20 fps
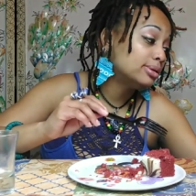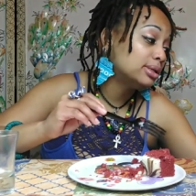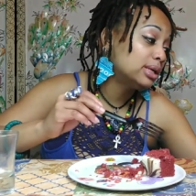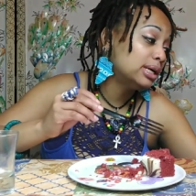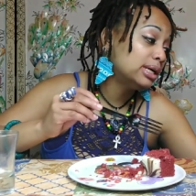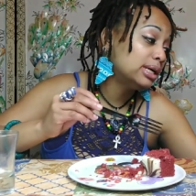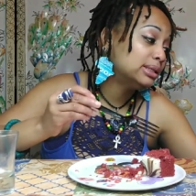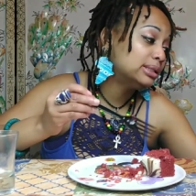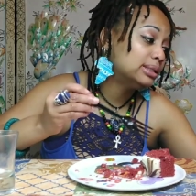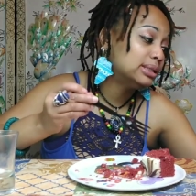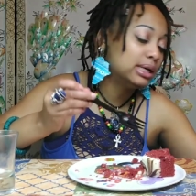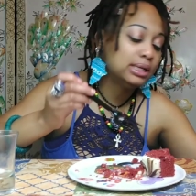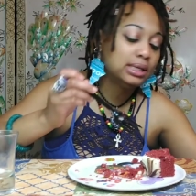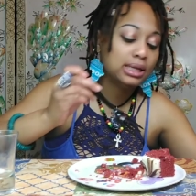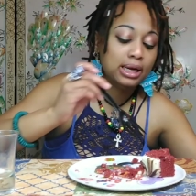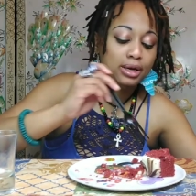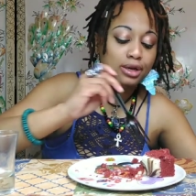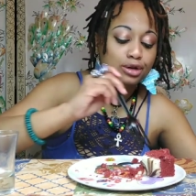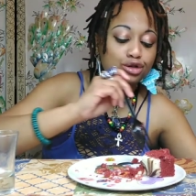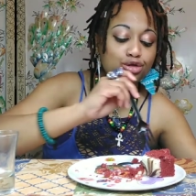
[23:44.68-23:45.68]
Today is
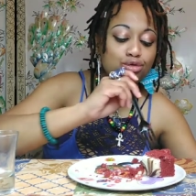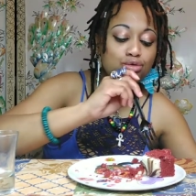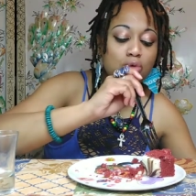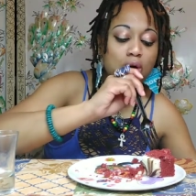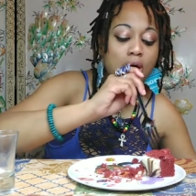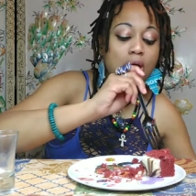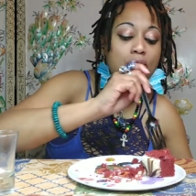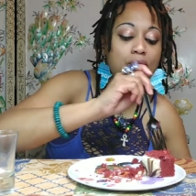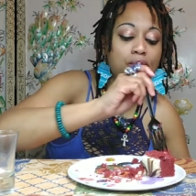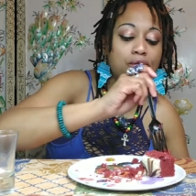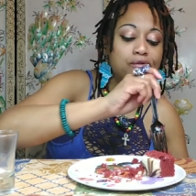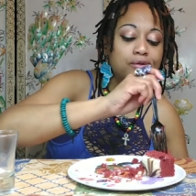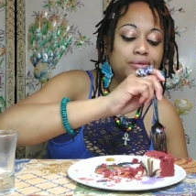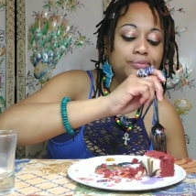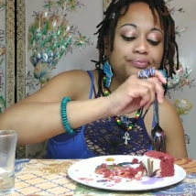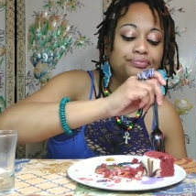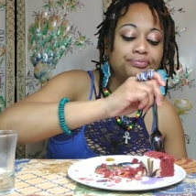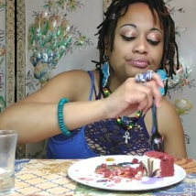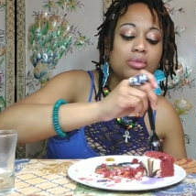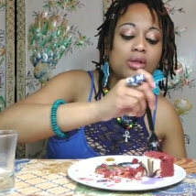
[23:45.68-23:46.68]
Sunday the 12th.
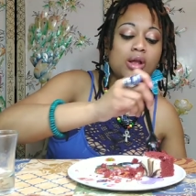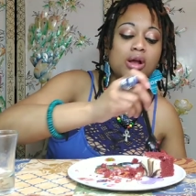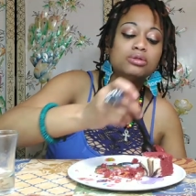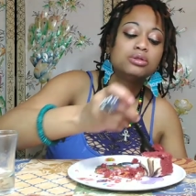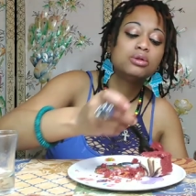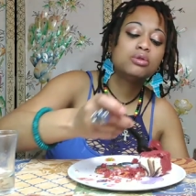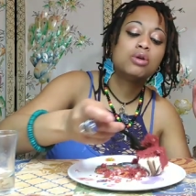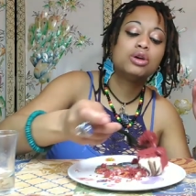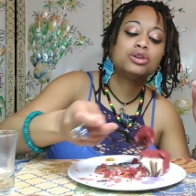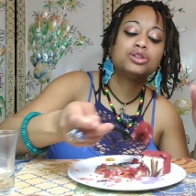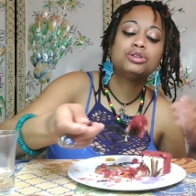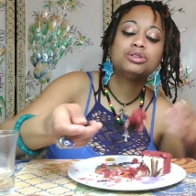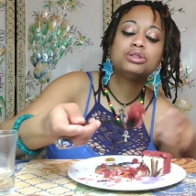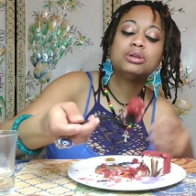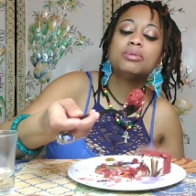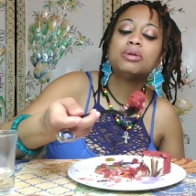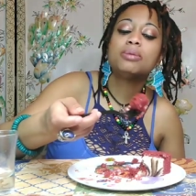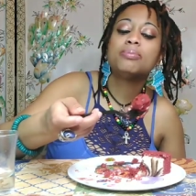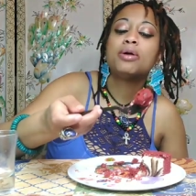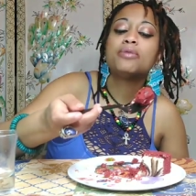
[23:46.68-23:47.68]
So I'm quite sure
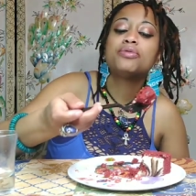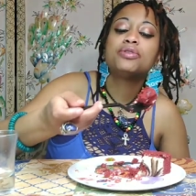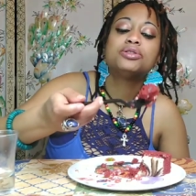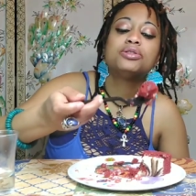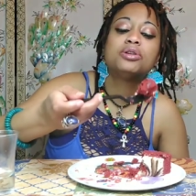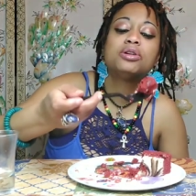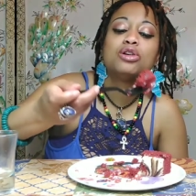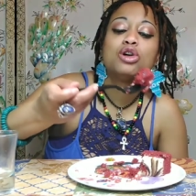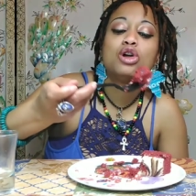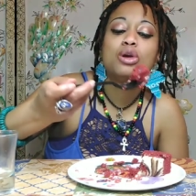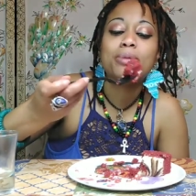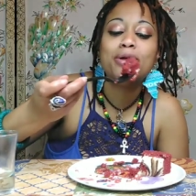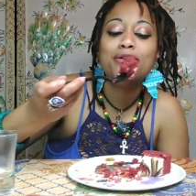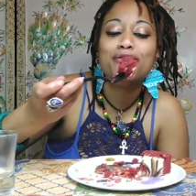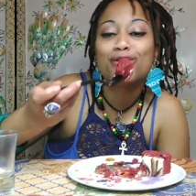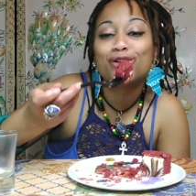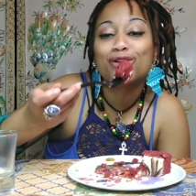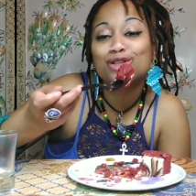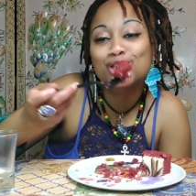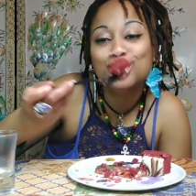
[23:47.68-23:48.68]
some of the birthdays are not going to be
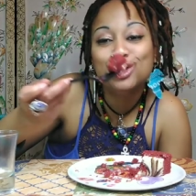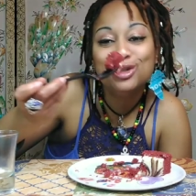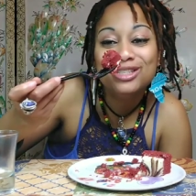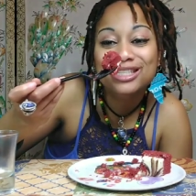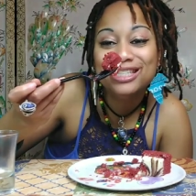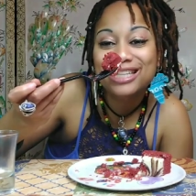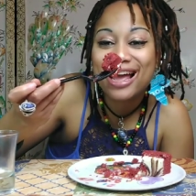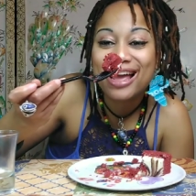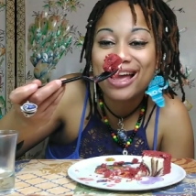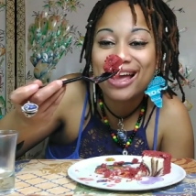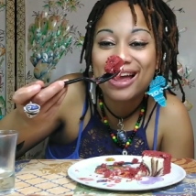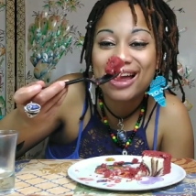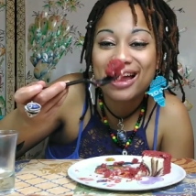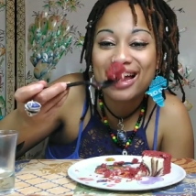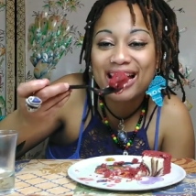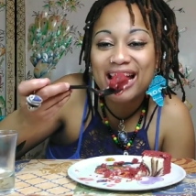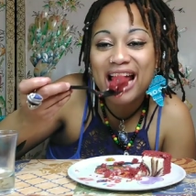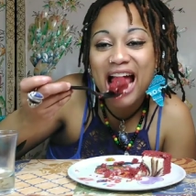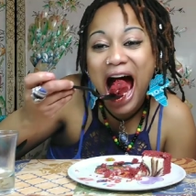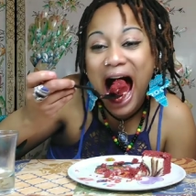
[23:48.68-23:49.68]
for
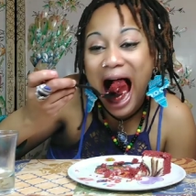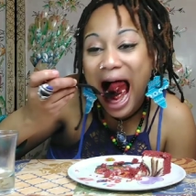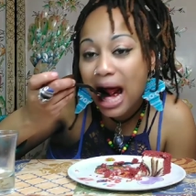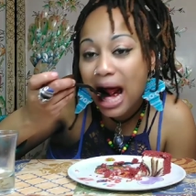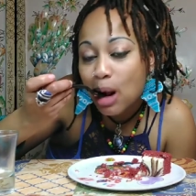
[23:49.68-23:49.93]
today.